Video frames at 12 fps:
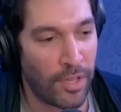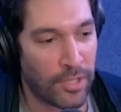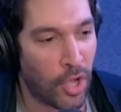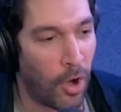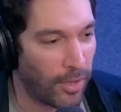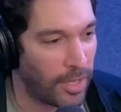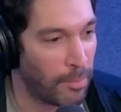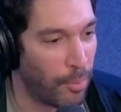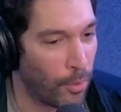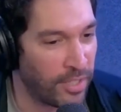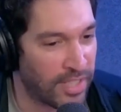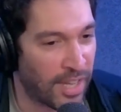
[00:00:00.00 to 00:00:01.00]
the talking
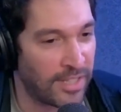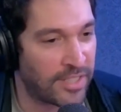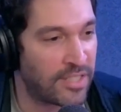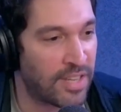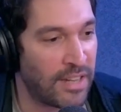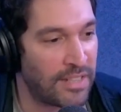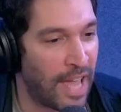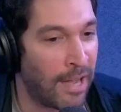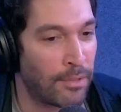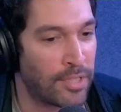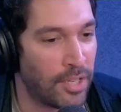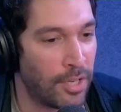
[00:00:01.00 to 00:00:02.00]
points get sent
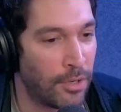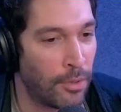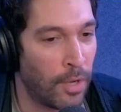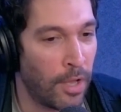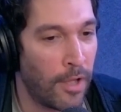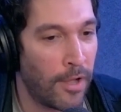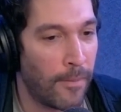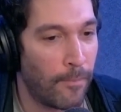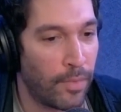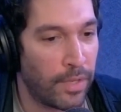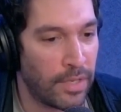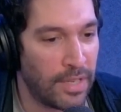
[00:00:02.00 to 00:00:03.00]
out to you
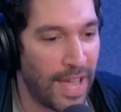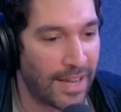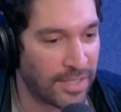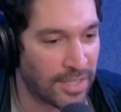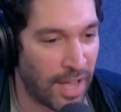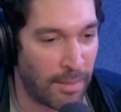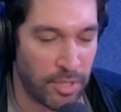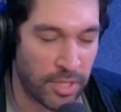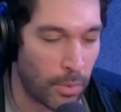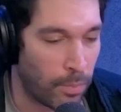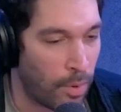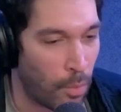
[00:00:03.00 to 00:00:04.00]
next time, just
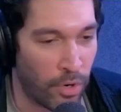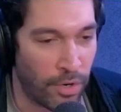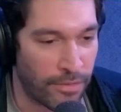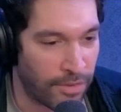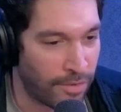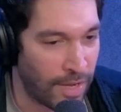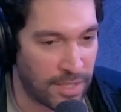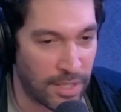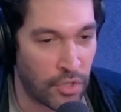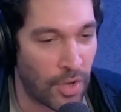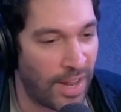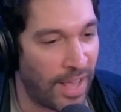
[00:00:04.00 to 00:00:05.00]
a, a word of advice to
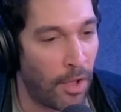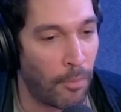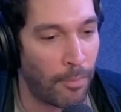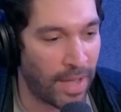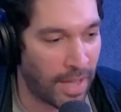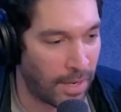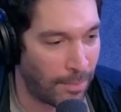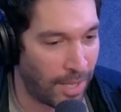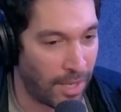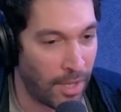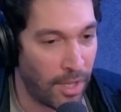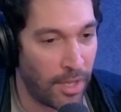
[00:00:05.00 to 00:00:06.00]
try to help my
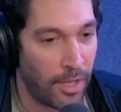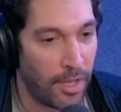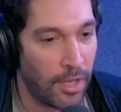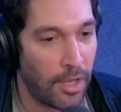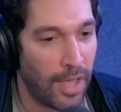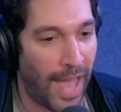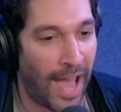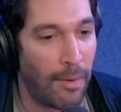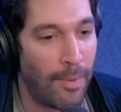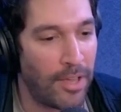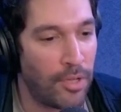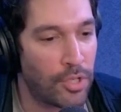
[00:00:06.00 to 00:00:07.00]
enemy. How
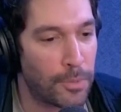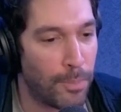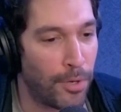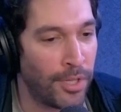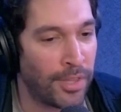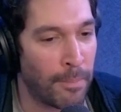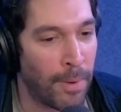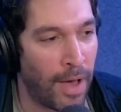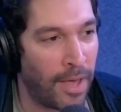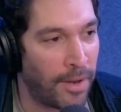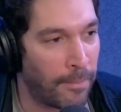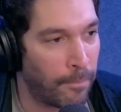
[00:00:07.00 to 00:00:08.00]
about you just put at the
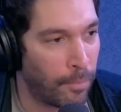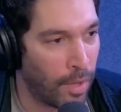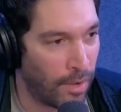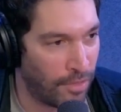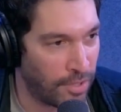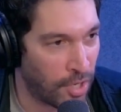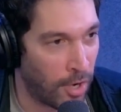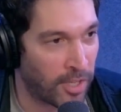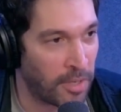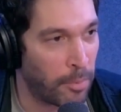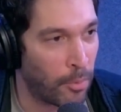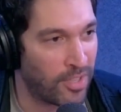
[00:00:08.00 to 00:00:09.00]
bottom of the
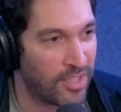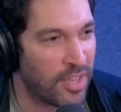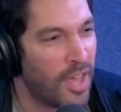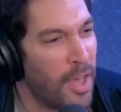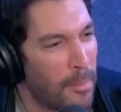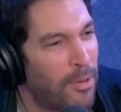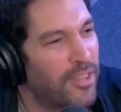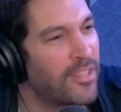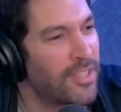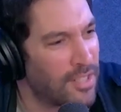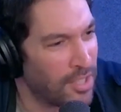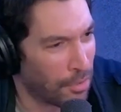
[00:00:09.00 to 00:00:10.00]
talking points, put
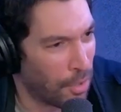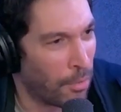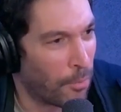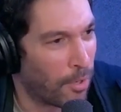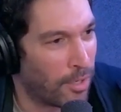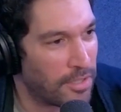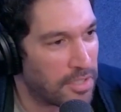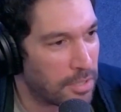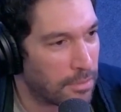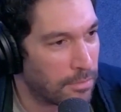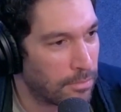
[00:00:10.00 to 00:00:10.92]
this into your own words.